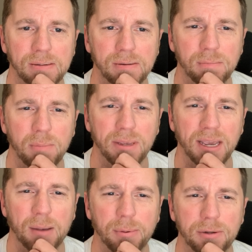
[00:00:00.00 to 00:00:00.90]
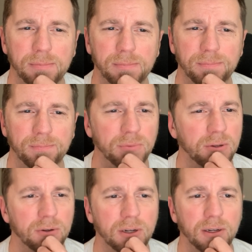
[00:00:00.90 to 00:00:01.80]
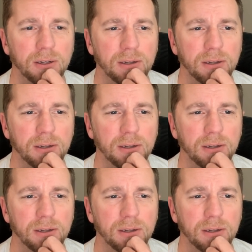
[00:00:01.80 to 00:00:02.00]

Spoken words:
Maybe abbot? Okay.